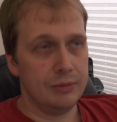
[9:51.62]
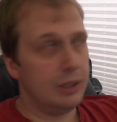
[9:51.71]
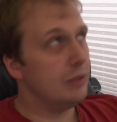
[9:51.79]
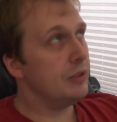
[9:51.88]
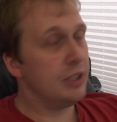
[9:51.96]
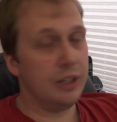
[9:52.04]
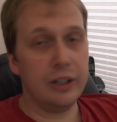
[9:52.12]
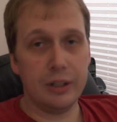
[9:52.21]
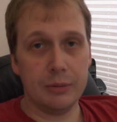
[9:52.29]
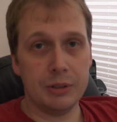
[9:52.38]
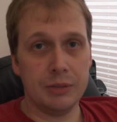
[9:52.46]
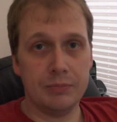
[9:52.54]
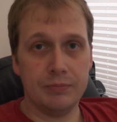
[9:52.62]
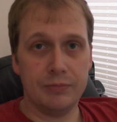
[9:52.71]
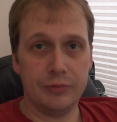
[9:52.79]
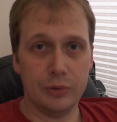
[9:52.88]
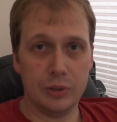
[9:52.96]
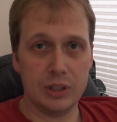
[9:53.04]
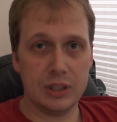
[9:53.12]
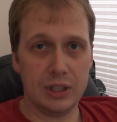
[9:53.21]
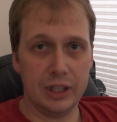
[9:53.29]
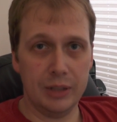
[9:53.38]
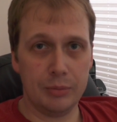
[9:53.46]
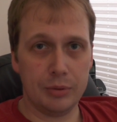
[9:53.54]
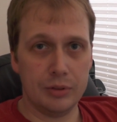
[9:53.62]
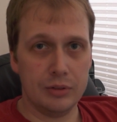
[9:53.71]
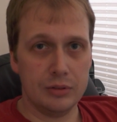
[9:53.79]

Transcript: I'm going to fall asleep.